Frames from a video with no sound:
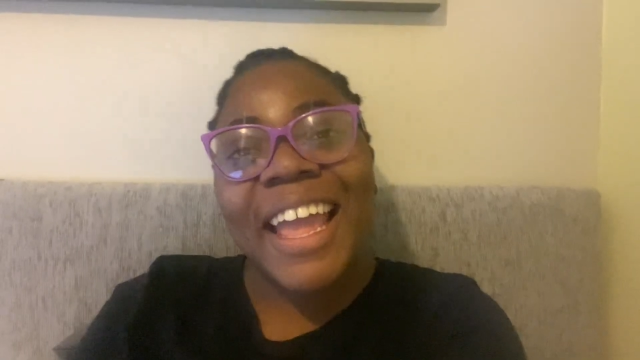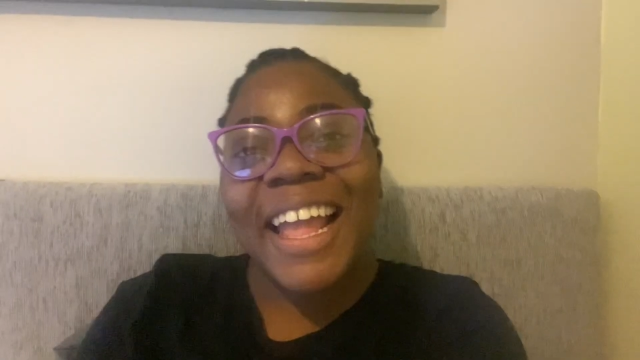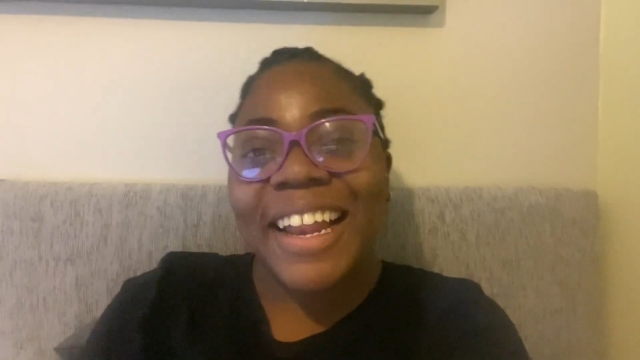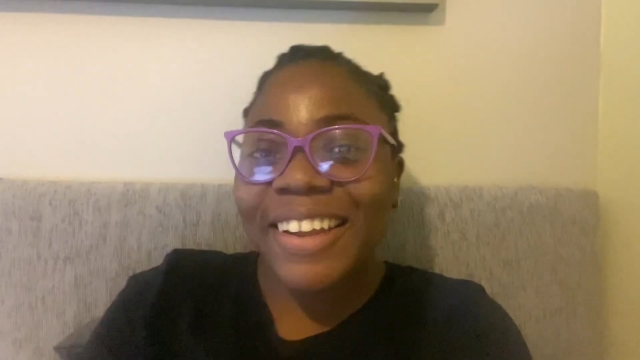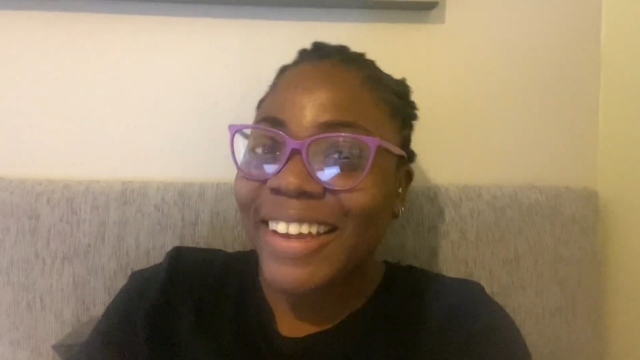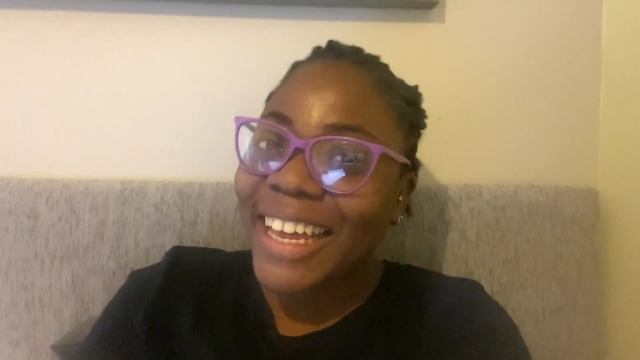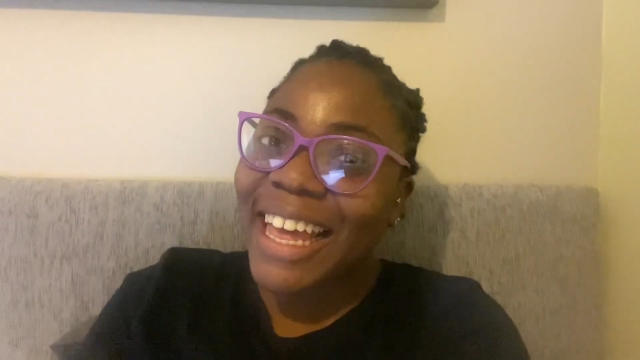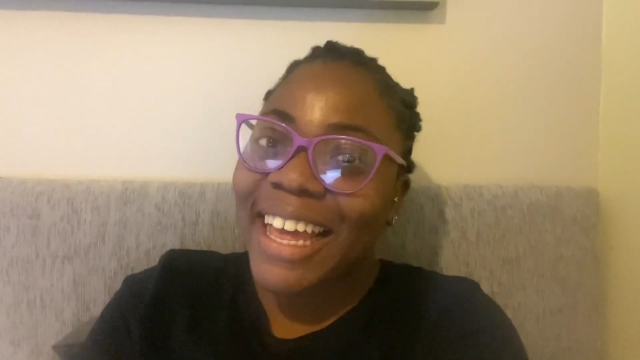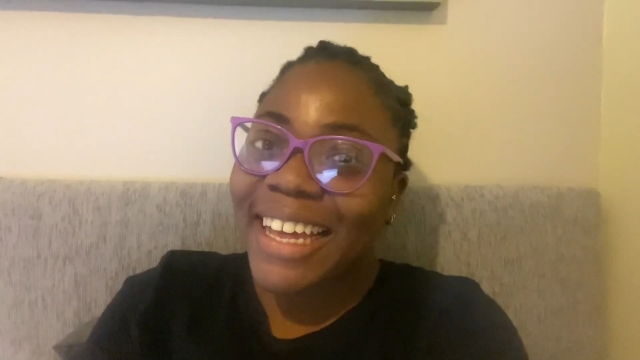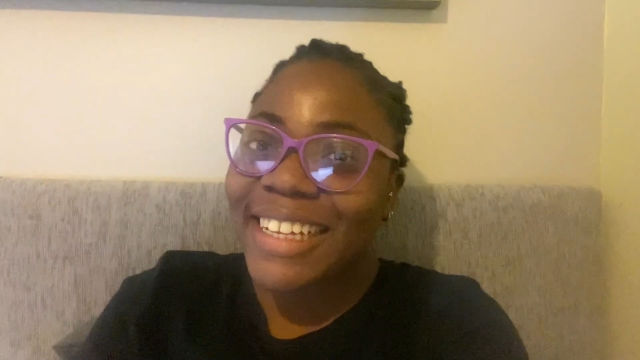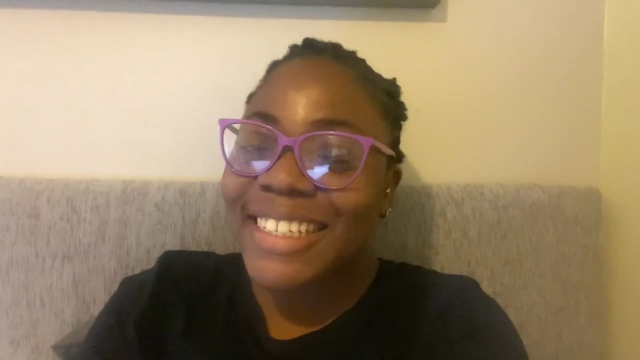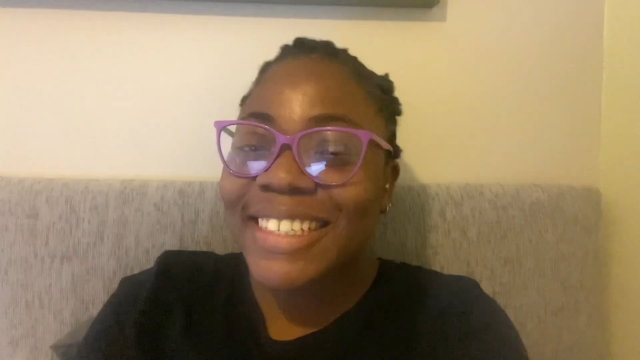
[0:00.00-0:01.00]
Hello you
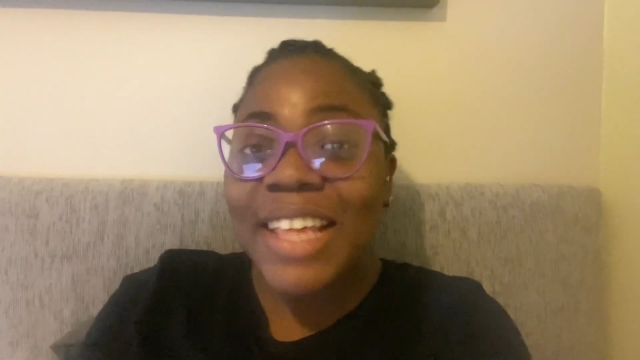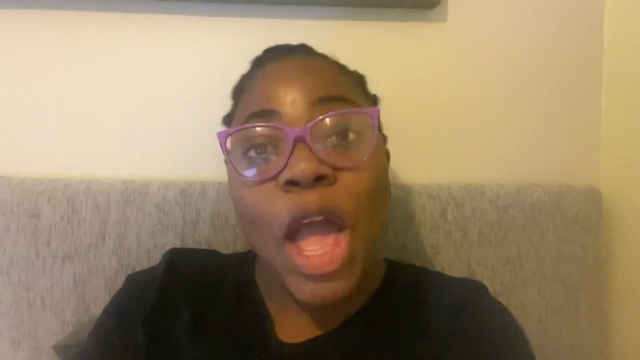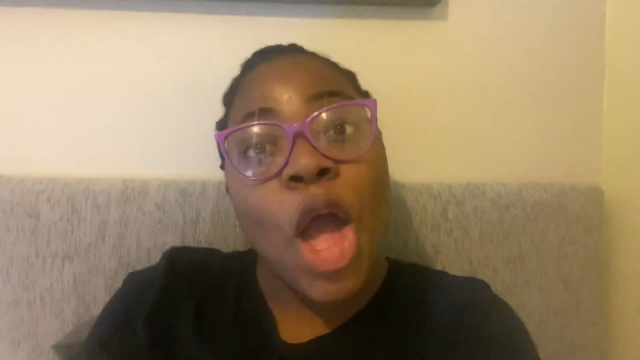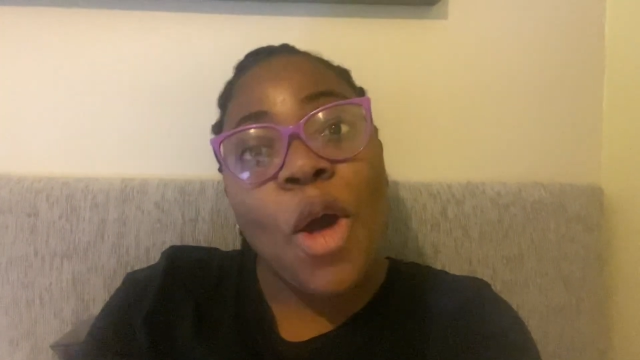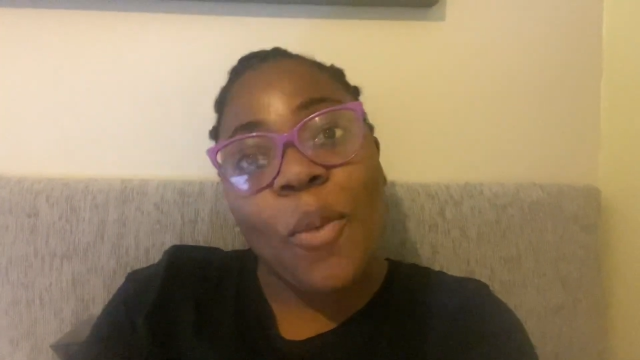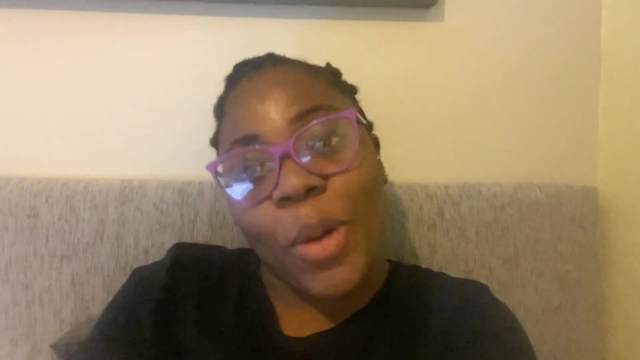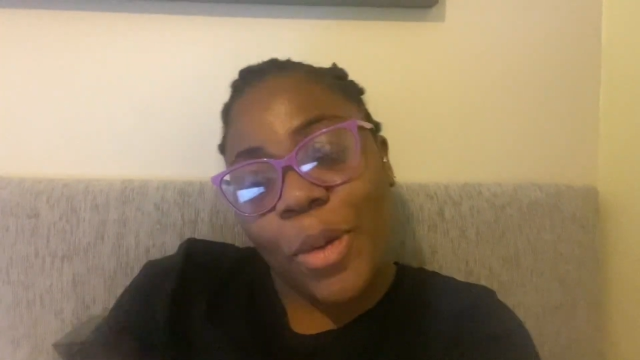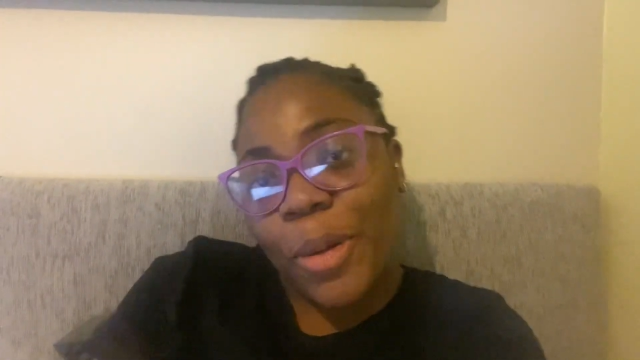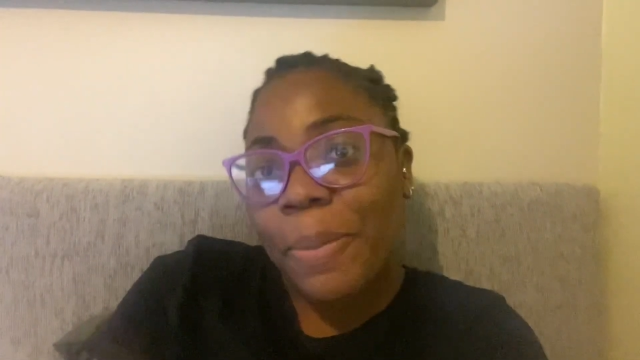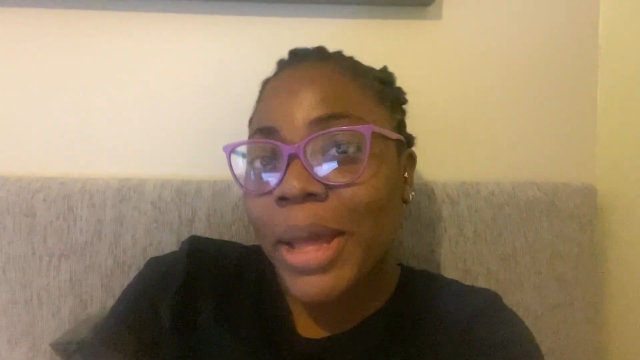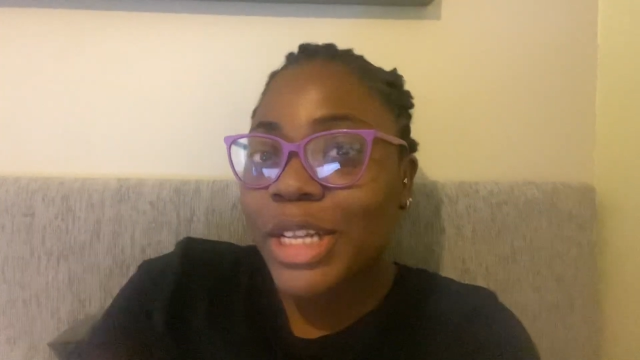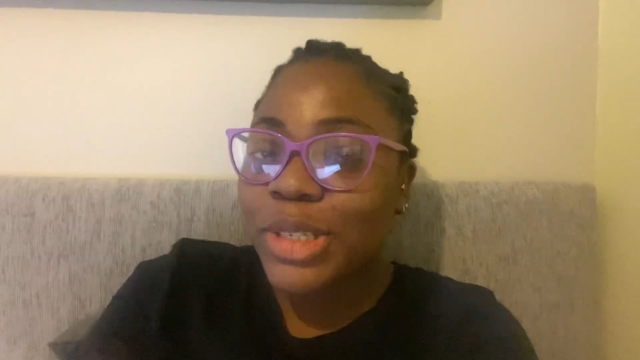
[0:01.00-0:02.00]
guys,
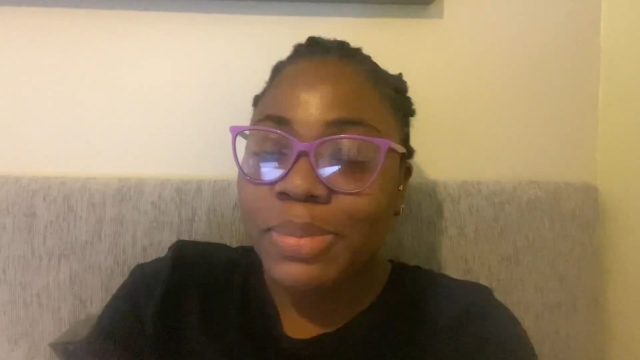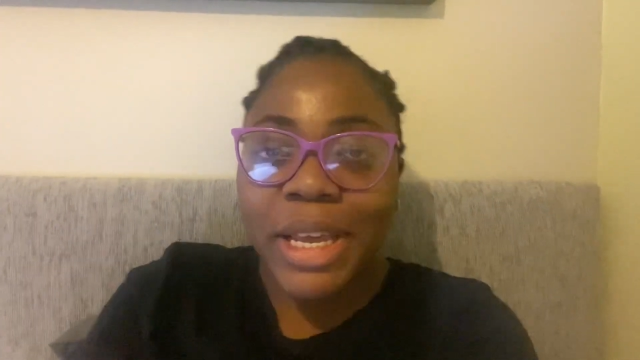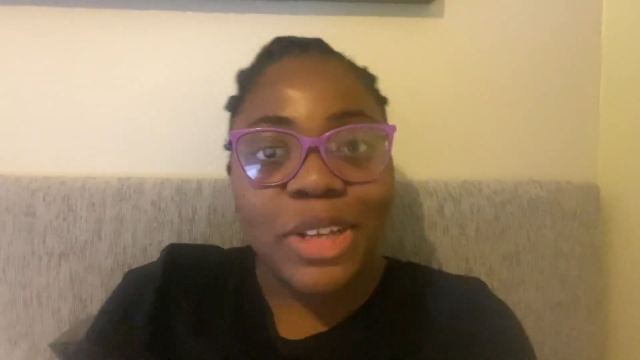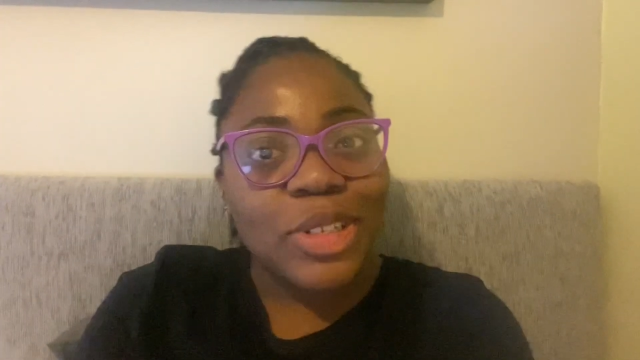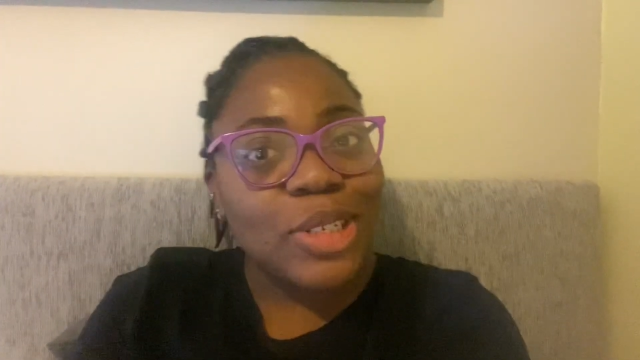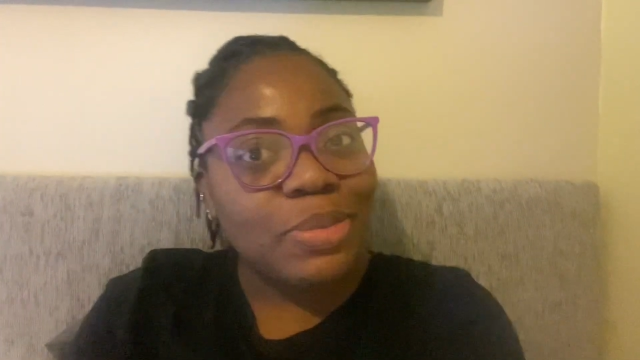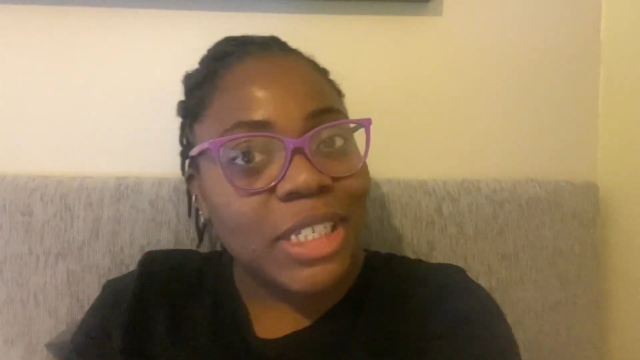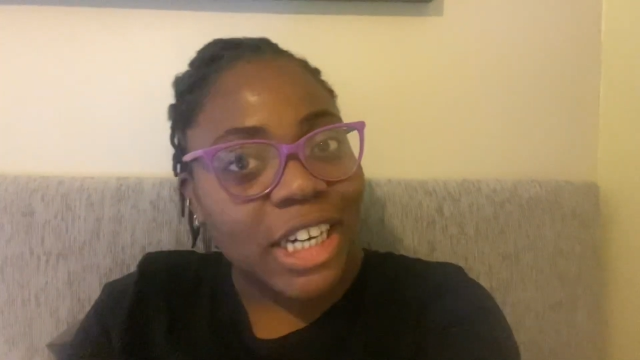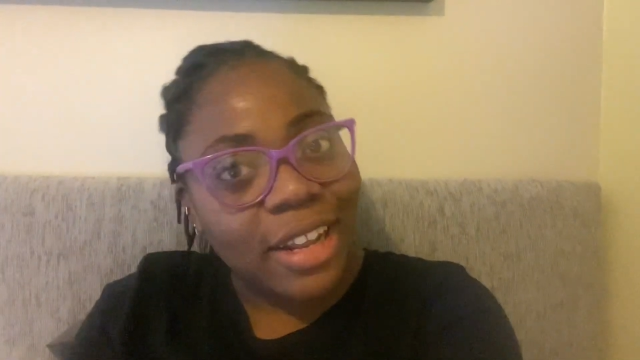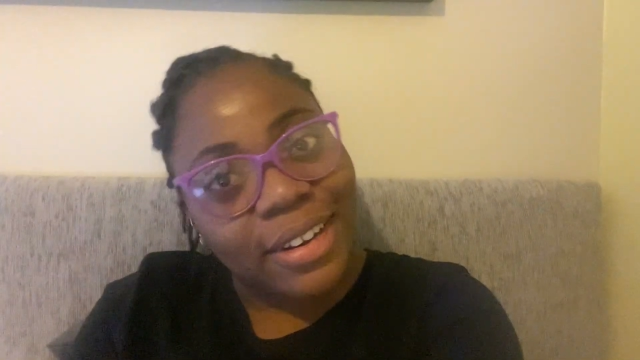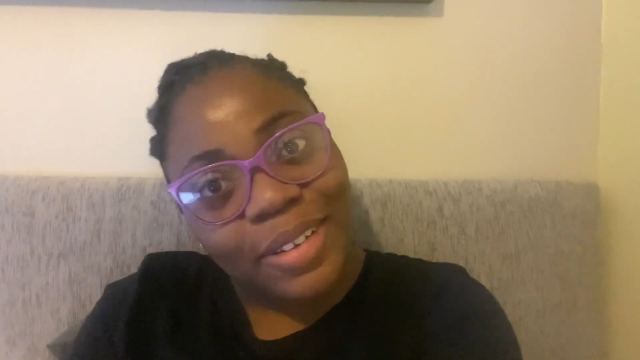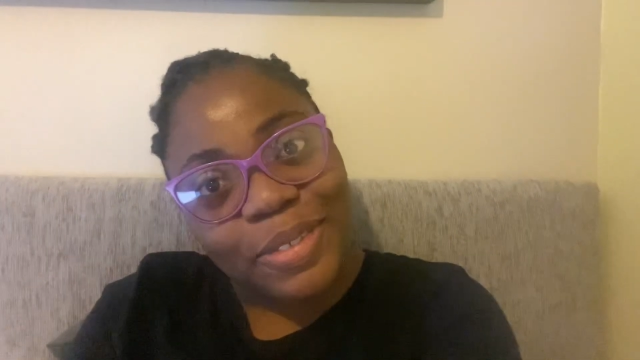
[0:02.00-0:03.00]
welcome back to my YouTube
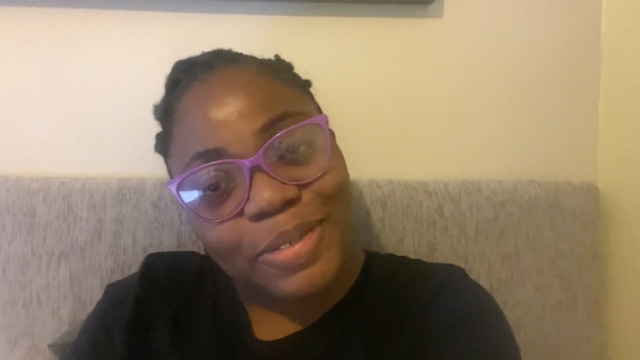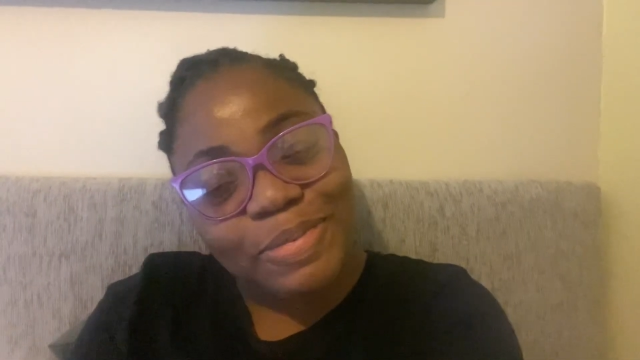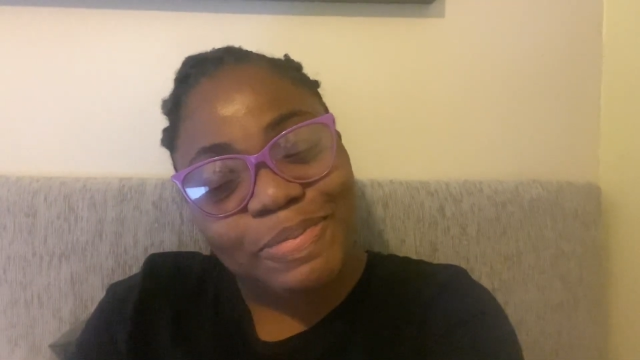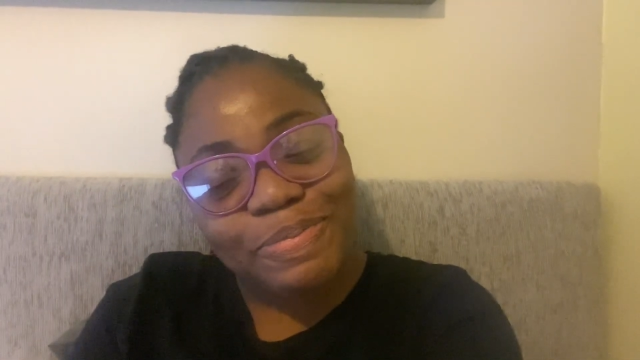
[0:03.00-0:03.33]
channel.